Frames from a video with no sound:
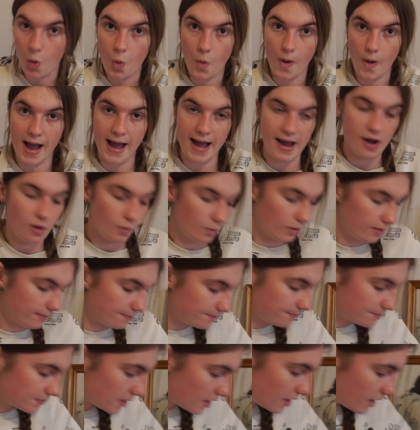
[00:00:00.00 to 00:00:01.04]
Wow.
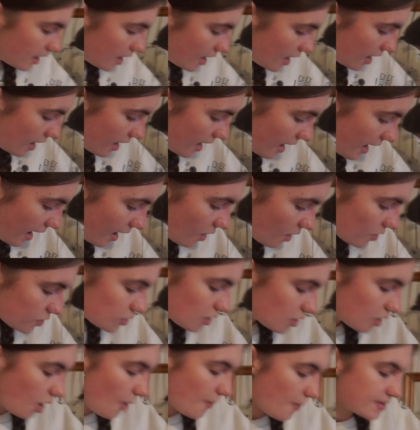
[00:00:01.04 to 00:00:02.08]
I
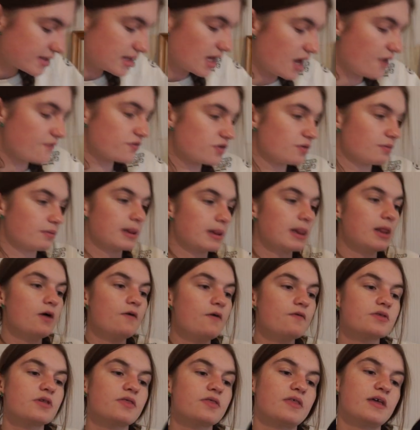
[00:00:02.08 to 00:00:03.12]
also got myself some
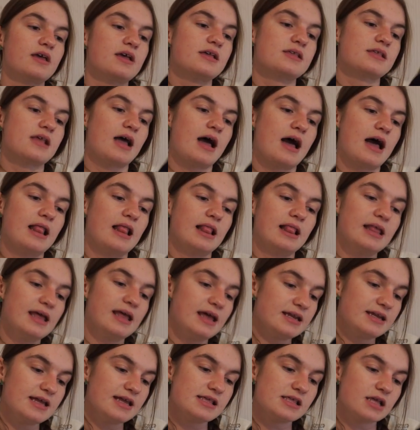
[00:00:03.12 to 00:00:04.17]
gloves. These are
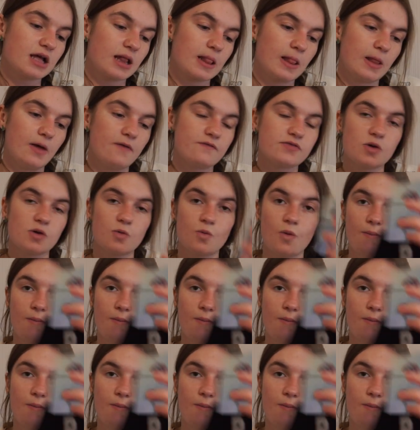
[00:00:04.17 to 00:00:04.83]
ladies gloves, one